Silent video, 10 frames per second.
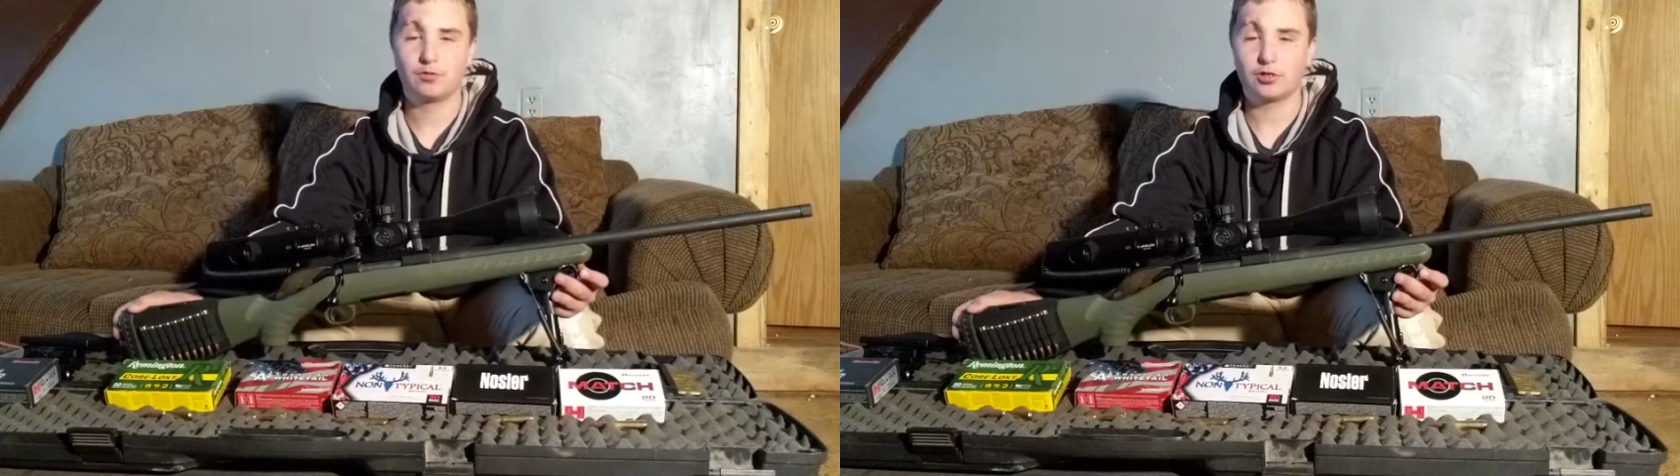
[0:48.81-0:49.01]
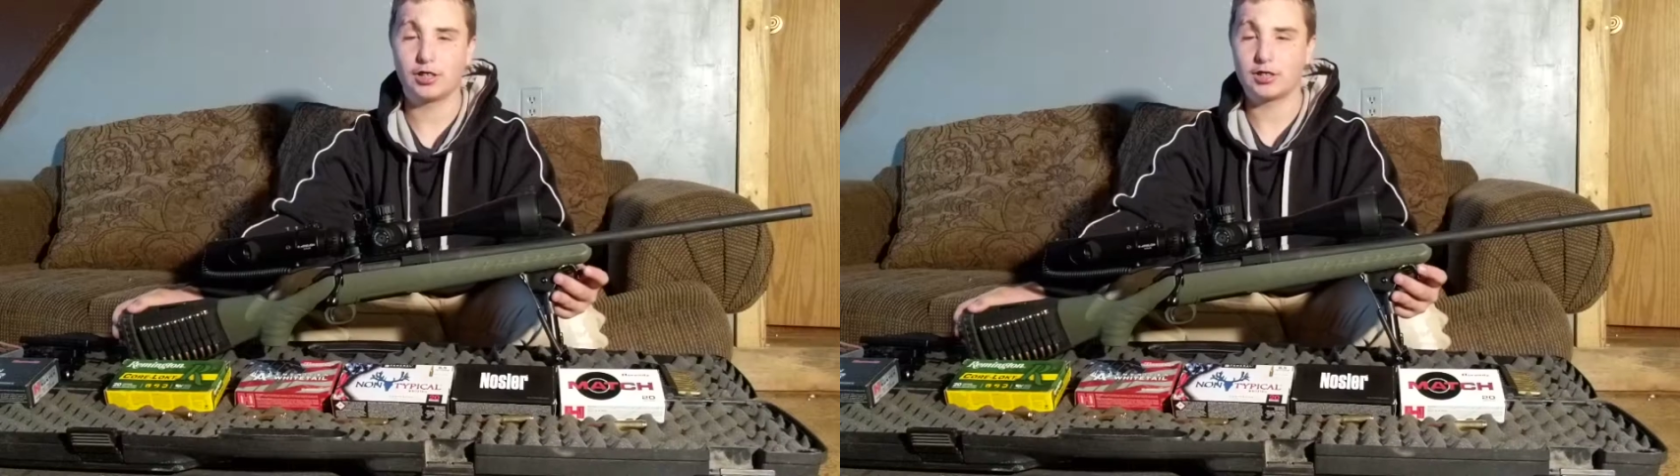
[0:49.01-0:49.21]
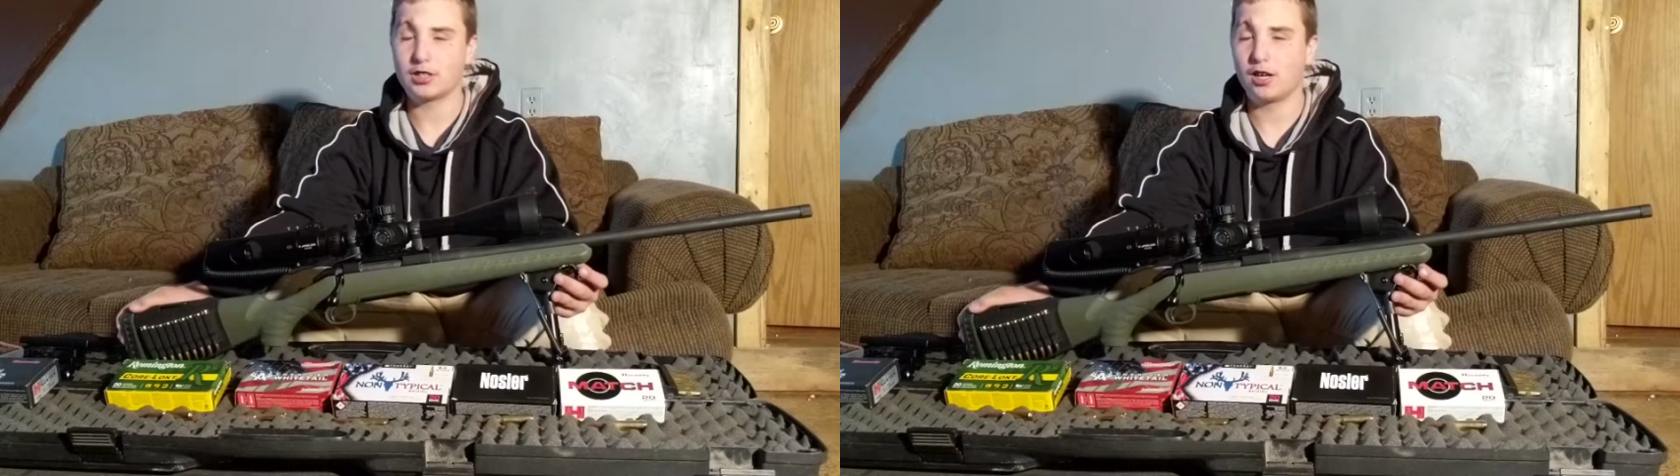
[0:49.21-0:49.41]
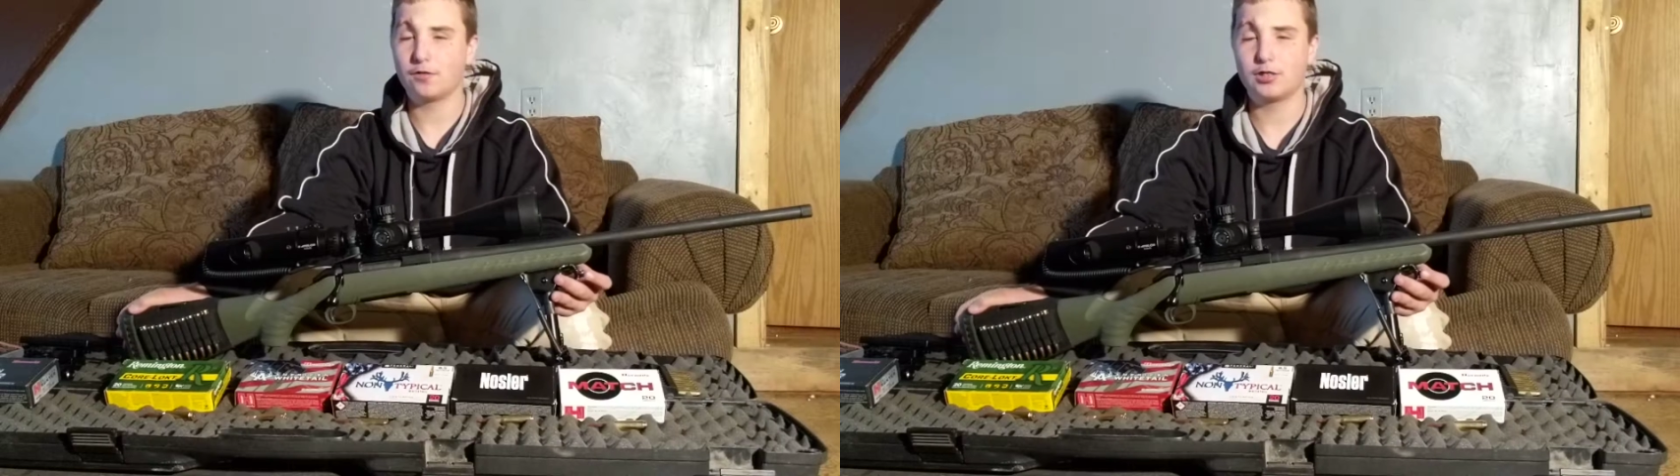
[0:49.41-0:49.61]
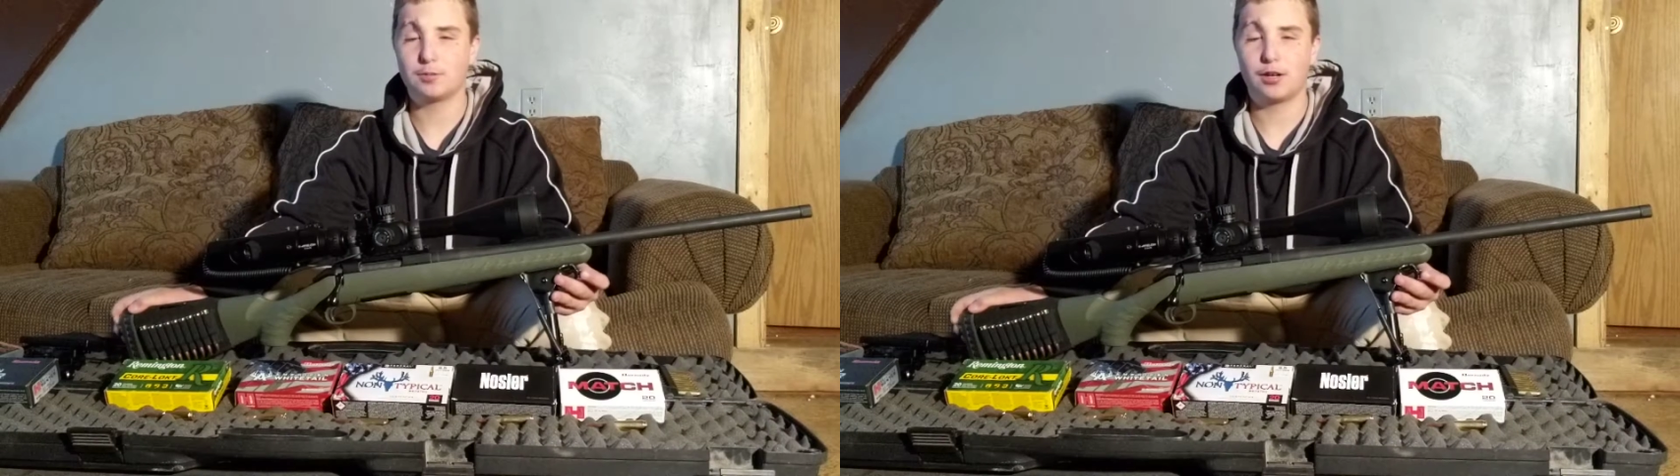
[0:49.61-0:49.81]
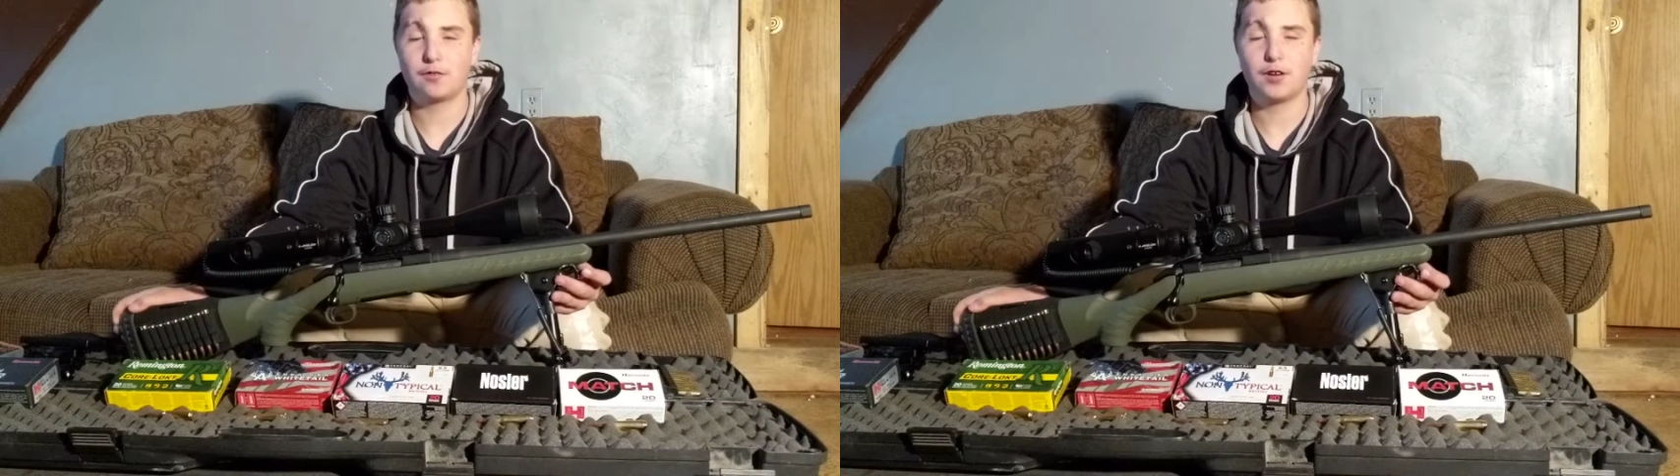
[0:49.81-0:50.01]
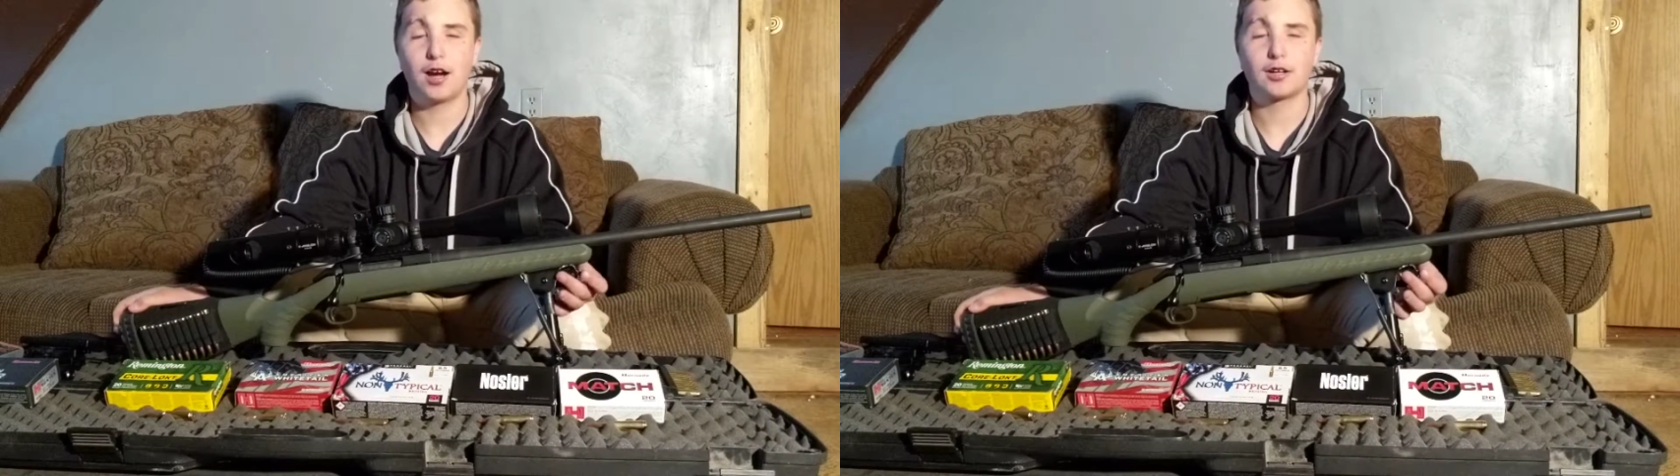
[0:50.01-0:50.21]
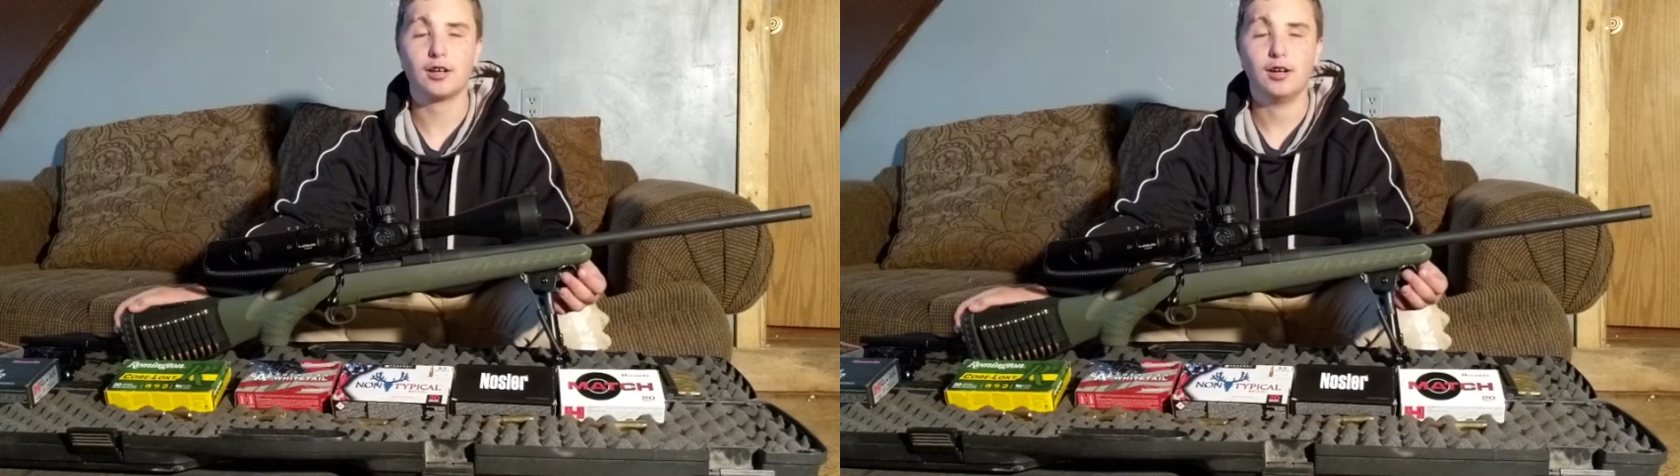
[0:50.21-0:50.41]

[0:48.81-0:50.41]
really soft as a matter of fact.